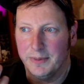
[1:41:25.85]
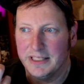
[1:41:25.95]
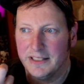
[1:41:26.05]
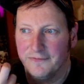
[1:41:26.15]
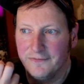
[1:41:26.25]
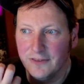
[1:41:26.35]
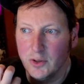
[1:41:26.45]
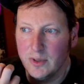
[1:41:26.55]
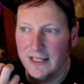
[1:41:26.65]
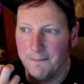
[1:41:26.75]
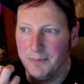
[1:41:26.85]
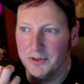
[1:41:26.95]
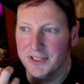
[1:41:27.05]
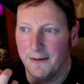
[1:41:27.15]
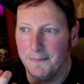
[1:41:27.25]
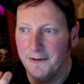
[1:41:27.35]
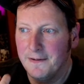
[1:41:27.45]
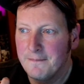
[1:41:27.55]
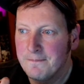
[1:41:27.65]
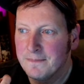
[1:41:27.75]
but it's a fluid that builds up.
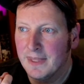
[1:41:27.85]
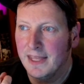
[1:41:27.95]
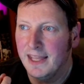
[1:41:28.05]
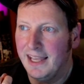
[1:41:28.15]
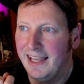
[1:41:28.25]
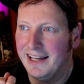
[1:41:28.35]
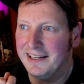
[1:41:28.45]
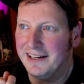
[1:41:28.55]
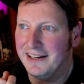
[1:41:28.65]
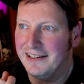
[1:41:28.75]
And